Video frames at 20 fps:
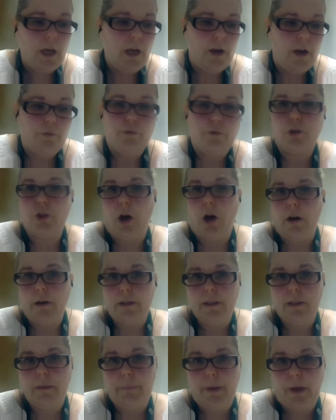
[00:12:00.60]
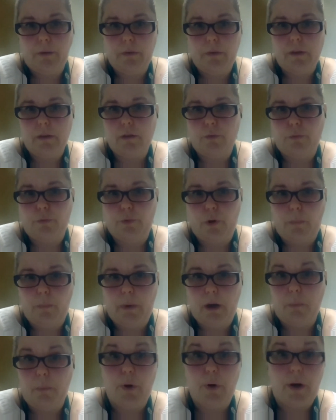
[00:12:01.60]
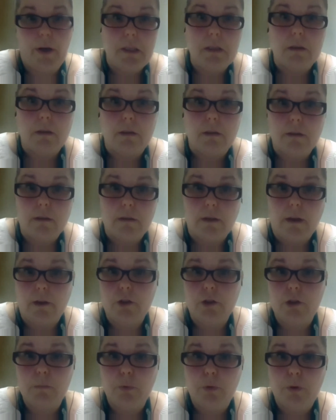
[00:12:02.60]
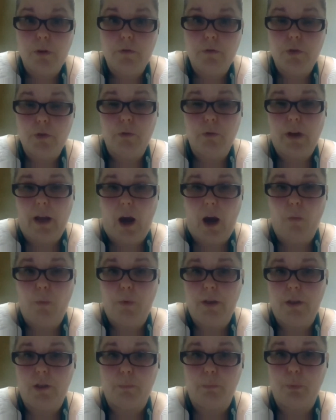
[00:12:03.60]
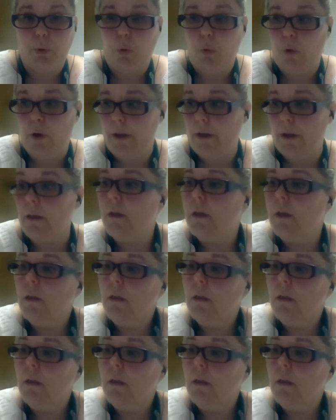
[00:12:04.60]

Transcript: If we're talking about this from an appraisal and selection point of view, and how we deploy,